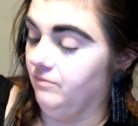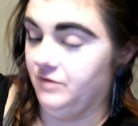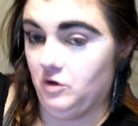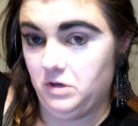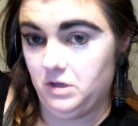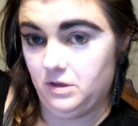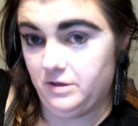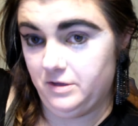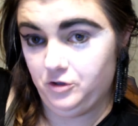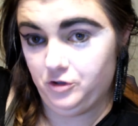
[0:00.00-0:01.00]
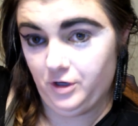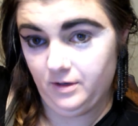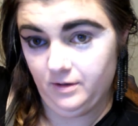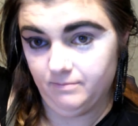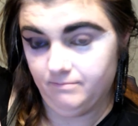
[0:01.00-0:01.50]
sorry, this shade
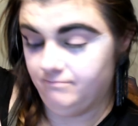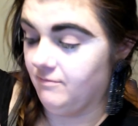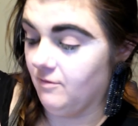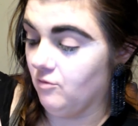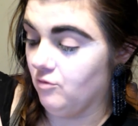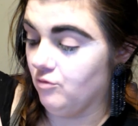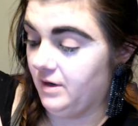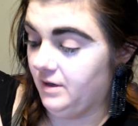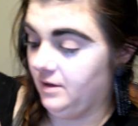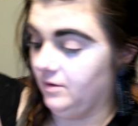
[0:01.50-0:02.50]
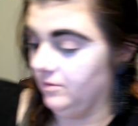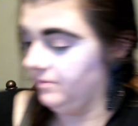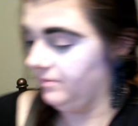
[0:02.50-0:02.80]
right here.